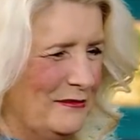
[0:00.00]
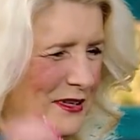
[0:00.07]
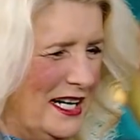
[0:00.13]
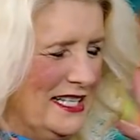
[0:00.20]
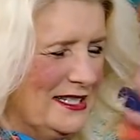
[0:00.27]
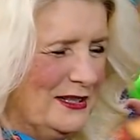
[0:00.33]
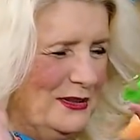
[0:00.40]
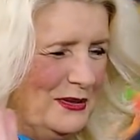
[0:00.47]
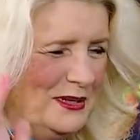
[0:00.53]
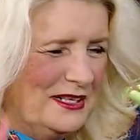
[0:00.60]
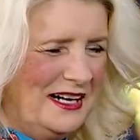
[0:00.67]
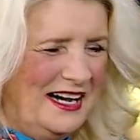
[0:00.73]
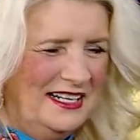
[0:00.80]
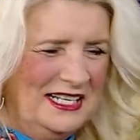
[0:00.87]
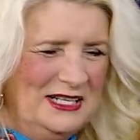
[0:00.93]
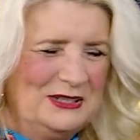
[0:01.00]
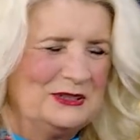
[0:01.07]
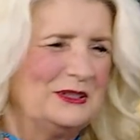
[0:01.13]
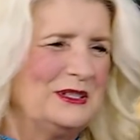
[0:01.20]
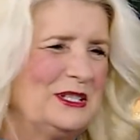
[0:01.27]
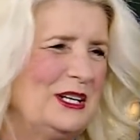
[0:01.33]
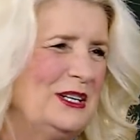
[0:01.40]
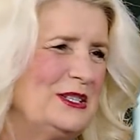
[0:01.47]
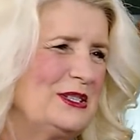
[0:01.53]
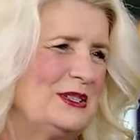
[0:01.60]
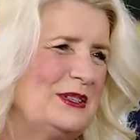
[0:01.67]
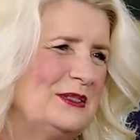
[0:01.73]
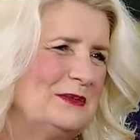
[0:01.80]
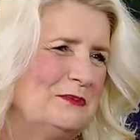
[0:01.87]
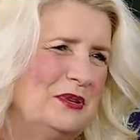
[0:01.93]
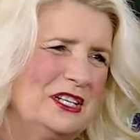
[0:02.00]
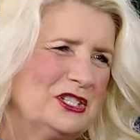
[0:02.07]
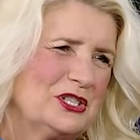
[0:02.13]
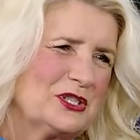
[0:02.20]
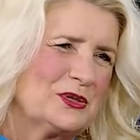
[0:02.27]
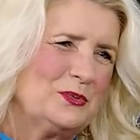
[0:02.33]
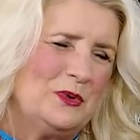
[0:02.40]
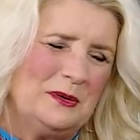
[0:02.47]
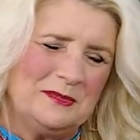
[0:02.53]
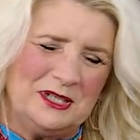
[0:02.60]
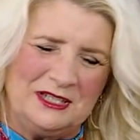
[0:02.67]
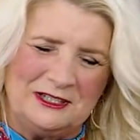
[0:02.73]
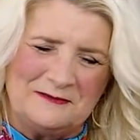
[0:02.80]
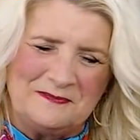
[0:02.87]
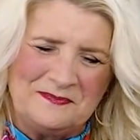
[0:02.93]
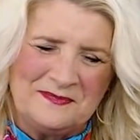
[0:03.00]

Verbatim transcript: Praise the Lord, God healed her and touched her. Precious woman.